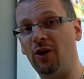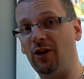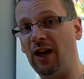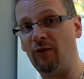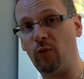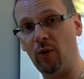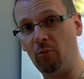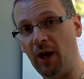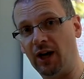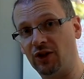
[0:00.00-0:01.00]
you'll have one
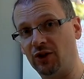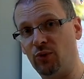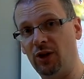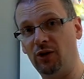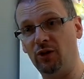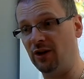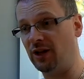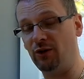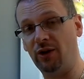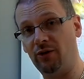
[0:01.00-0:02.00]
batch that's really good, and
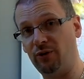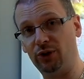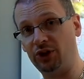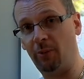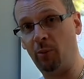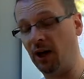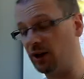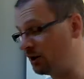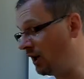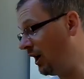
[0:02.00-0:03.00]
then you'll get a real shit batch.